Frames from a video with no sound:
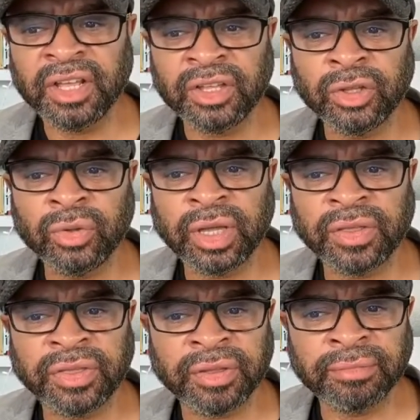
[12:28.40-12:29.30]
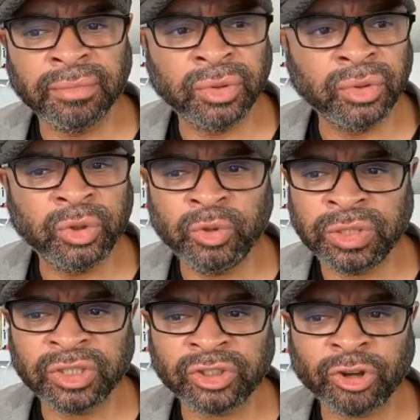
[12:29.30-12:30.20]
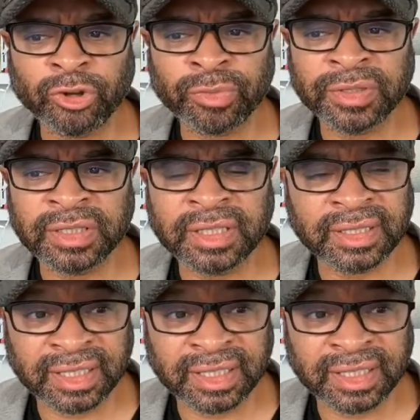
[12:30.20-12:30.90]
You get the mood disturbances